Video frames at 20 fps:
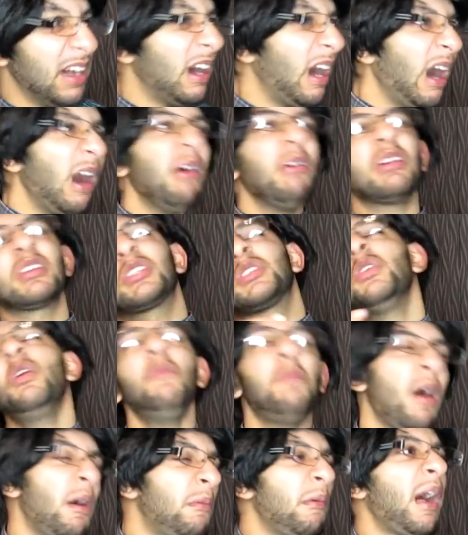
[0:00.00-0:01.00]
I was
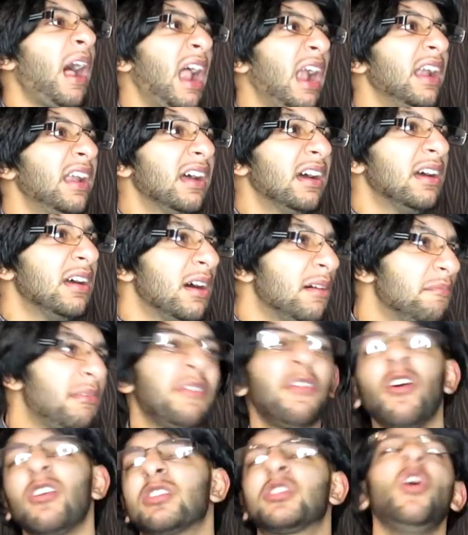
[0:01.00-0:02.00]
Superman
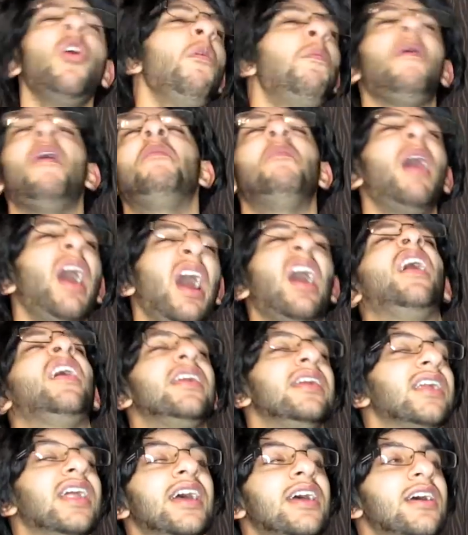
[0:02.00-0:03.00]
before Superman
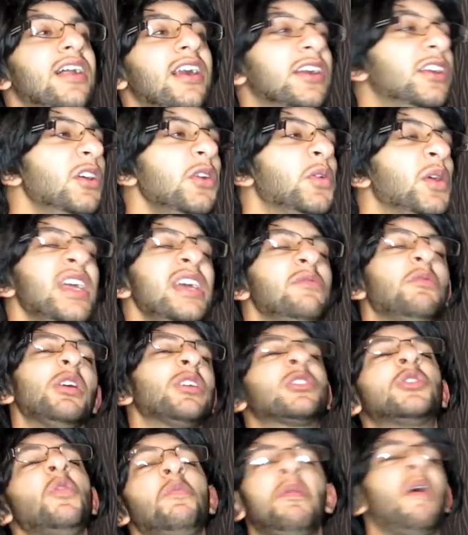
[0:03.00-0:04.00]
knew he
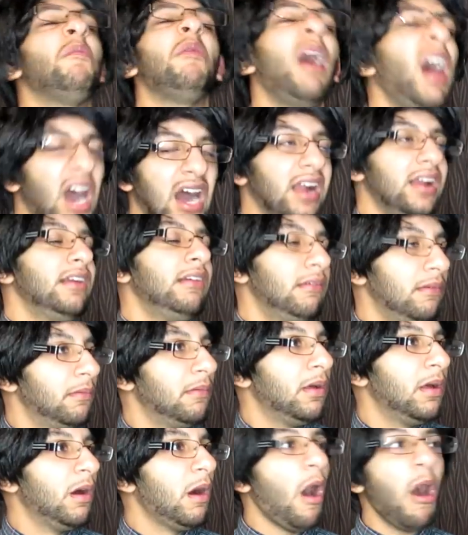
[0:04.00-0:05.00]
was Superman,
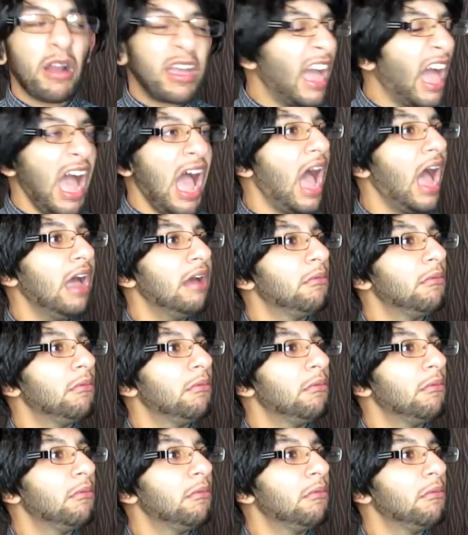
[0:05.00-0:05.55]
okay?